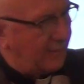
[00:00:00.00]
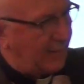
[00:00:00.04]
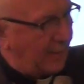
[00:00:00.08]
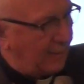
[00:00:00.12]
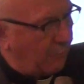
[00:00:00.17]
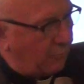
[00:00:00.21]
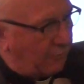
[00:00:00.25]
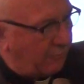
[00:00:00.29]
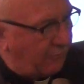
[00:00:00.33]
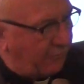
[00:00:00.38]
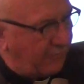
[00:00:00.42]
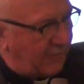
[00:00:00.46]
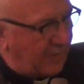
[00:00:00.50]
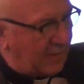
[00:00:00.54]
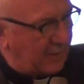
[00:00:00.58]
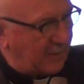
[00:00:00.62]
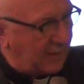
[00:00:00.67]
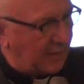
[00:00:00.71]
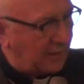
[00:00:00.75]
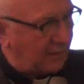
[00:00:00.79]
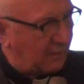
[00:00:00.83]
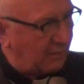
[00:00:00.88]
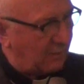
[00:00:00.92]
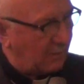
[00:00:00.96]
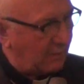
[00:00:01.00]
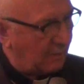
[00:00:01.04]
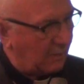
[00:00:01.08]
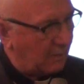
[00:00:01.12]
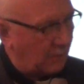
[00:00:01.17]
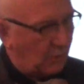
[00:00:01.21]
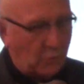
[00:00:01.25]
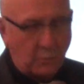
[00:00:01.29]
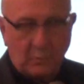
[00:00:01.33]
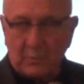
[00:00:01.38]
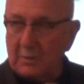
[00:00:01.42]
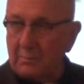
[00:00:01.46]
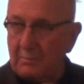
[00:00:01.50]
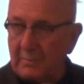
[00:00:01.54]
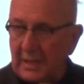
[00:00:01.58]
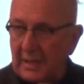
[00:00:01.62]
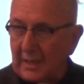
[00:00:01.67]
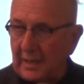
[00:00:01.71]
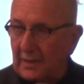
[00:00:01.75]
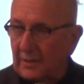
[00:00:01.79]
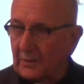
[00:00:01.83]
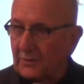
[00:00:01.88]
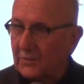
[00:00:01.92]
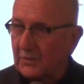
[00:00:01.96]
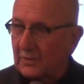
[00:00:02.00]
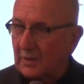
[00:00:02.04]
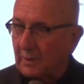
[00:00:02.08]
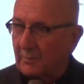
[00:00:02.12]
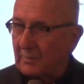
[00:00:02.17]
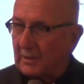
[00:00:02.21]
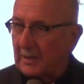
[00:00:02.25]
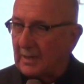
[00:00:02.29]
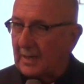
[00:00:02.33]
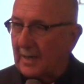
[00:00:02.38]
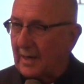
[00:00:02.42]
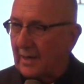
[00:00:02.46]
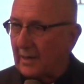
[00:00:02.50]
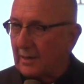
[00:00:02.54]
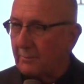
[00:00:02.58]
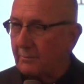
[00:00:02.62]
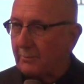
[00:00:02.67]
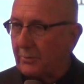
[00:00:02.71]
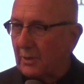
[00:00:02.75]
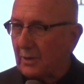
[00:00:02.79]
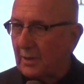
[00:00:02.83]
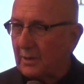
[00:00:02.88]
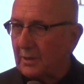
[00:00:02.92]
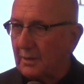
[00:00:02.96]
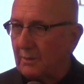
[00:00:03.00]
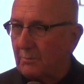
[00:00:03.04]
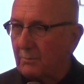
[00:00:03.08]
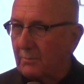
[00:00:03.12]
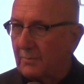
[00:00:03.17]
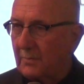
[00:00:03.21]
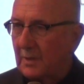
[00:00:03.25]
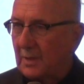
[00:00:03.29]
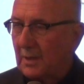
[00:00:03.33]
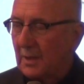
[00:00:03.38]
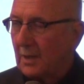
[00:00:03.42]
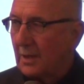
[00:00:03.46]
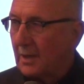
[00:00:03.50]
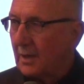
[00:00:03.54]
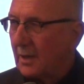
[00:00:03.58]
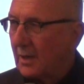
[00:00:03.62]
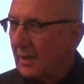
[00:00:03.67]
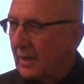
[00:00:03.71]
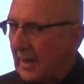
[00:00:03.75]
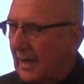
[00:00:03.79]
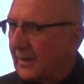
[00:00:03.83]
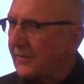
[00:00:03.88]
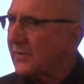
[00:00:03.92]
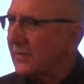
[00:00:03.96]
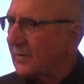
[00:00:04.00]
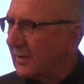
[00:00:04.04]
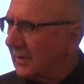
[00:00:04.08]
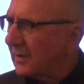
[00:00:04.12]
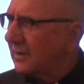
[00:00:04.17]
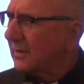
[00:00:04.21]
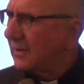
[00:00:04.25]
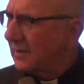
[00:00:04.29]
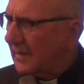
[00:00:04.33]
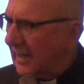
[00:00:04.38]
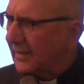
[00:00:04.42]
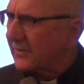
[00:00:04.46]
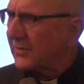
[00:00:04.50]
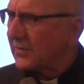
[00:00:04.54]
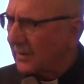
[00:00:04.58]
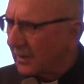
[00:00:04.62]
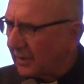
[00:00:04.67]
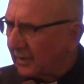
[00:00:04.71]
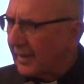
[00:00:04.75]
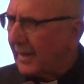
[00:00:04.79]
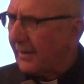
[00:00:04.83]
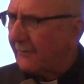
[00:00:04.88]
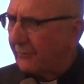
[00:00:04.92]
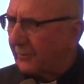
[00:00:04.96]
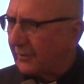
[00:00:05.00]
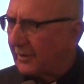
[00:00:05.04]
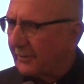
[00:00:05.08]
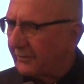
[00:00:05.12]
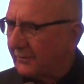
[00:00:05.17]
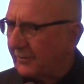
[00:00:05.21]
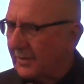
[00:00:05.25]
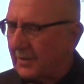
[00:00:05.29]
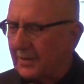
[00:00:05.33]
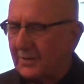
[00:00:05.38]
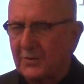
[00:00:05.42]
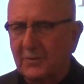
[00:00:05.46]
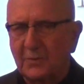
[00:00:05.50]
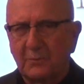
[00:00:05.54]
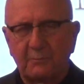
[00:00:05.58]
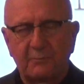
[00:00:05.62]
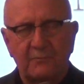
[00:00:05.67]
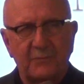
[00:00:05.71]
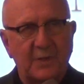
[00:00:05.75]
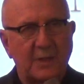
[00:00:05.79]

were feeling human beings coming down upon them. That's the level of this.